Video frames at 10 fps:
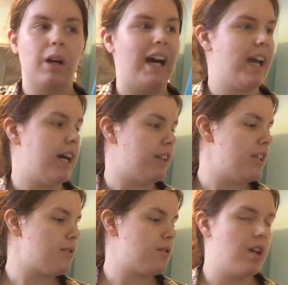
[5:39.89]
I got
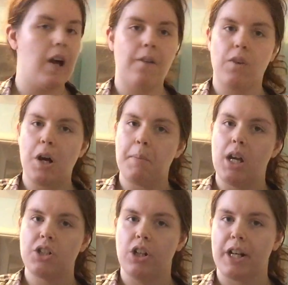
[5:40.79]
this from
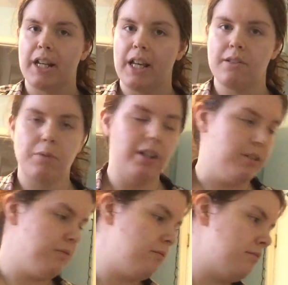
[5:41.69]
Target as
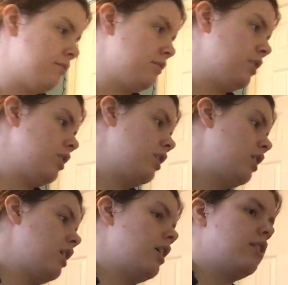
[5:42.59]
well.
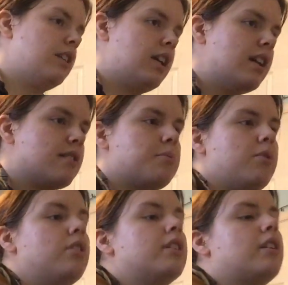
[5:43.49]
The next
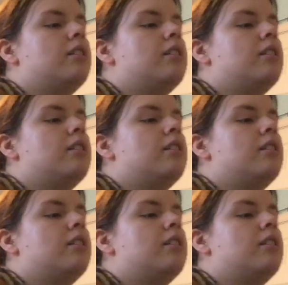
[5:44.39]
book